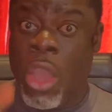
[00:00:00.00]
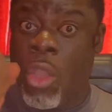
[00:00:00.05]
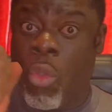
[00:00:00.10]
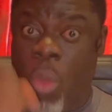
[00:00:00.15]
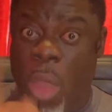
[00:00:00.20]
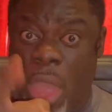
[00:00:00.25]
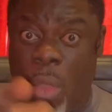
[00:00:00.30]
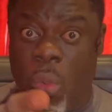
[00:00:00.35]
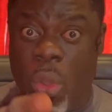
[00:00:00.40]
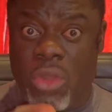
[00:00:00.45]

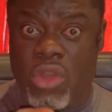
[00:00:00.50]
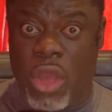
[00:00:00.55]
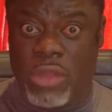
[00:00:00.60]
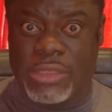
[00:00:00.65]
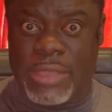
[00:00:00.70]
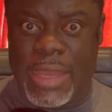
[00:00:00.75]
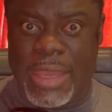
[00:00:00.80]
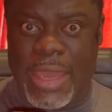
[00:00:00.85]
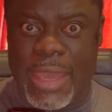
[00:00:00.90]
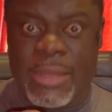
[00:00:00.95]
We will not
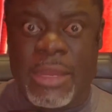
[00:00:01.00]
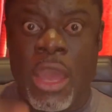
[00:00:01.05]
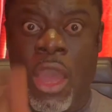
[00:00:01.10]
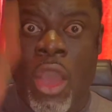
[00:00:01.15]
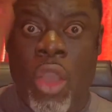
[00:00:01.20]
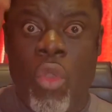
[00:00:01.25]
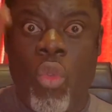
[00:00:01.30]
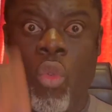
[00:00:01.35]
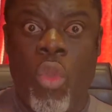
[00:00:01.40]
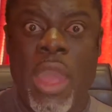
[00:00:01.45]
take it.
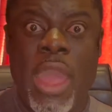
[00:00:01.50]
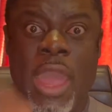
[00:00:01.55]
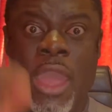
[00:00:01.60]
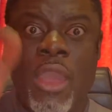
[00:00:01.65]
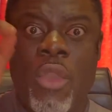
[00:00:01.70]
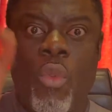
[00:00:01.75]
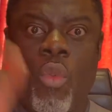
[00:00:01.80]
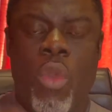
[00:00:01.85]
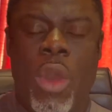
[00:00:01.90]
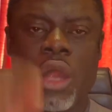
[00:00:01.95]
We
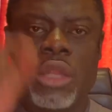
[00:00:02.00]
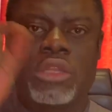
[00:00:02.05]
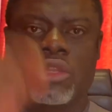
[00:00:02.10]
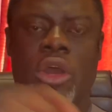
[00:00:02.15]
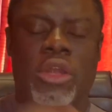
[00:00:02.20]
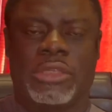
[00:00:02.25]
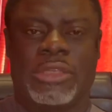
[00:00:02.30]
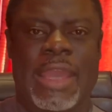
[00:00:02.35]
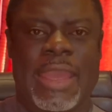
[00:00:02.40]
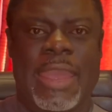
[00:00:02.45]
will
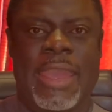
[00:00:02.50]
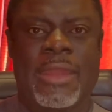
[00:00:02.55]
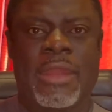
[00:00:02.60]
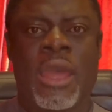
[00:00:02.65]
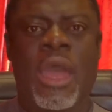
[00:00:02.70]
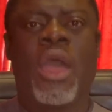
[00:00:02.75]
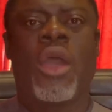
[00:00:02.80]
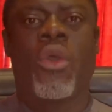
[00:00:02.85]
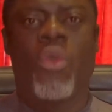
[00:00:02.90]
not take it.